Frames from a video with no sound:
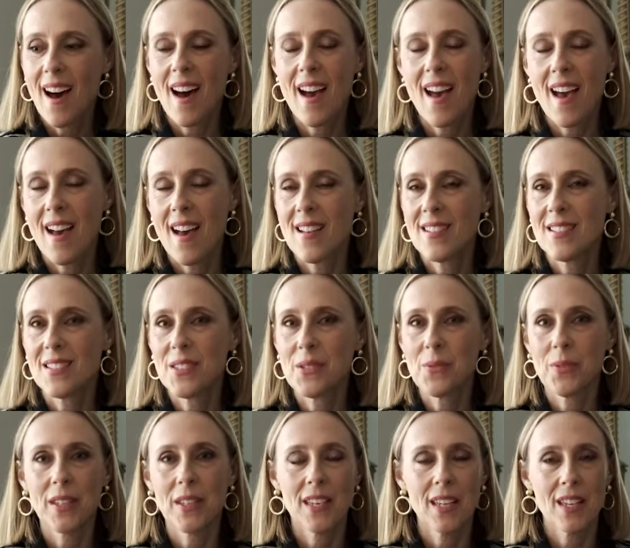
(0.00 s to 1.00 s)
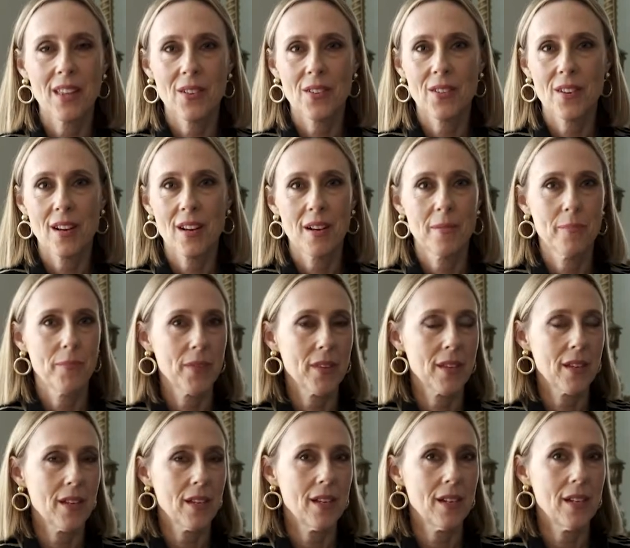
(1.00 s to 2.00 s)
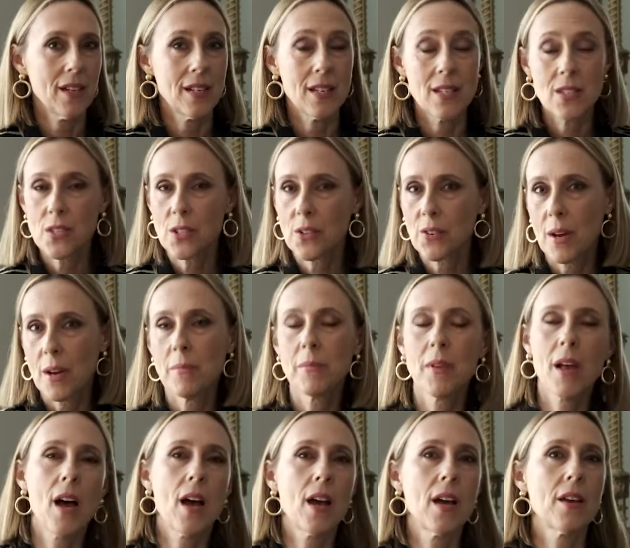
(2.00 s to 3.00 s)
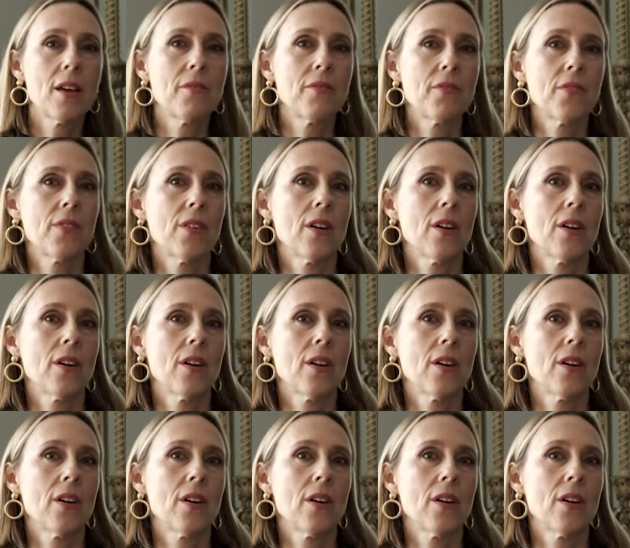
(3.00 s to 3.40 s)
and doing either an Instagram live,